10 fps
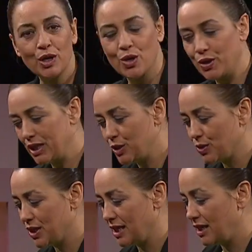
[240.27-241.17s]
going to
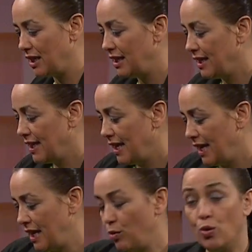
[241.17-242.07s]
study
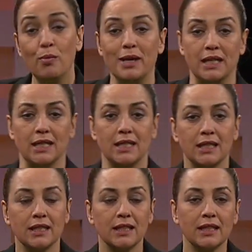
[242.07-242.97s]
a woman
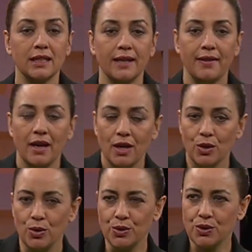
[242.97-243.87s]

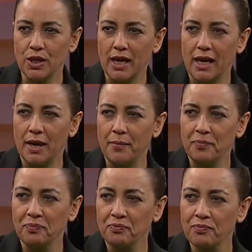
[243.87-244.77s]
whose
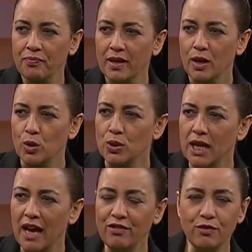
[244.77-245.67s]

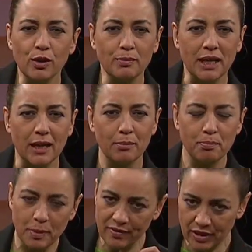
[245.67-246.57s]
life will become
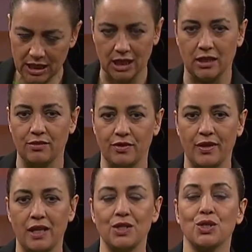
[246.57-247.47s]
pivotal for the
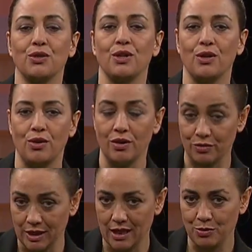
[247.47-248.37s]
history of
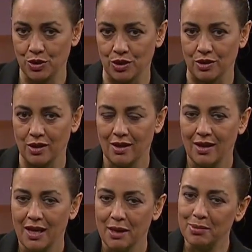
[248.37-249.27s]
redemption.
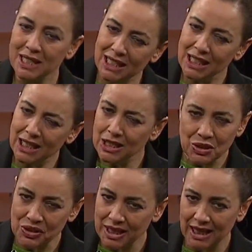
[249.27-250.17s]
But she didn't
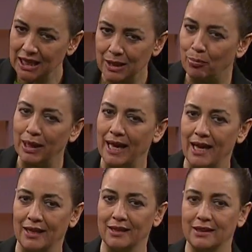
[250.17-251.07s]
understand the
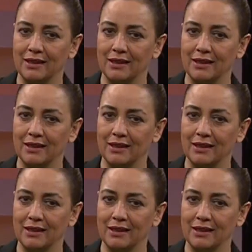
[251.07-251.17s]
plan.